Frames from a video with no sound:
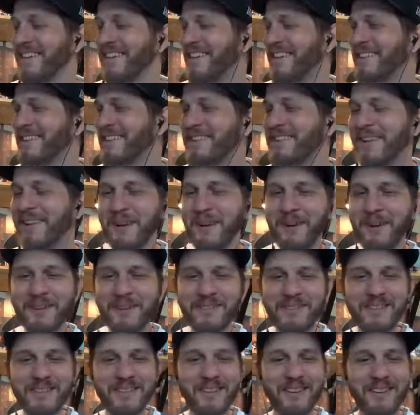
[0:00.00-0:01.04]
So
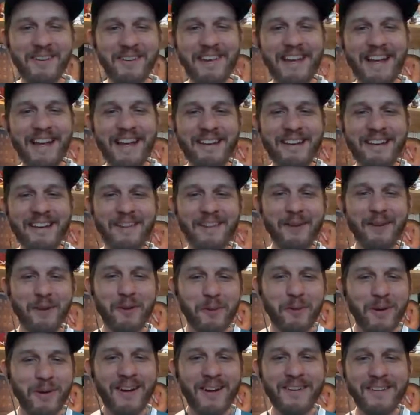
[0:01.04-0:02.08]
I had a little
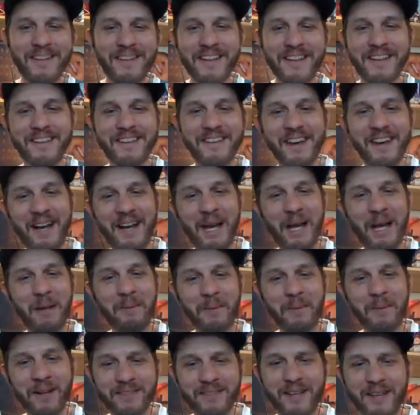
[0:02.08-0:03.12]
quality
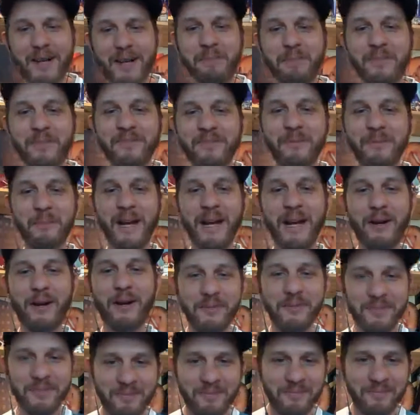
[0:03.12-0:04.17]
time on top of a
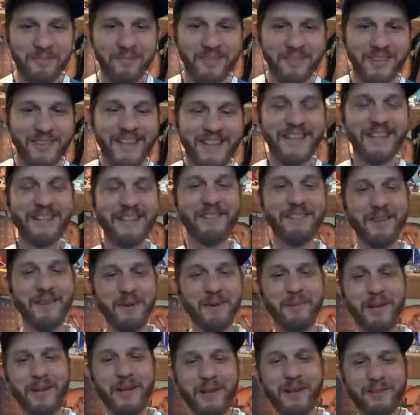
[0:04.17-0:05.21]
mountain, like
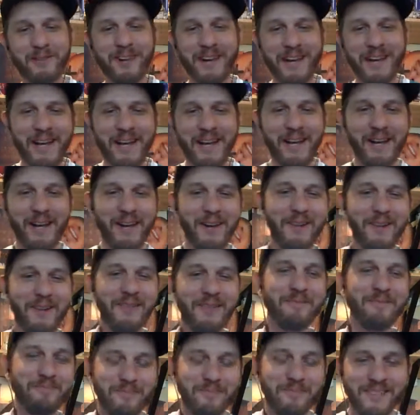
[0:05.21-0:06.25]
nobody around.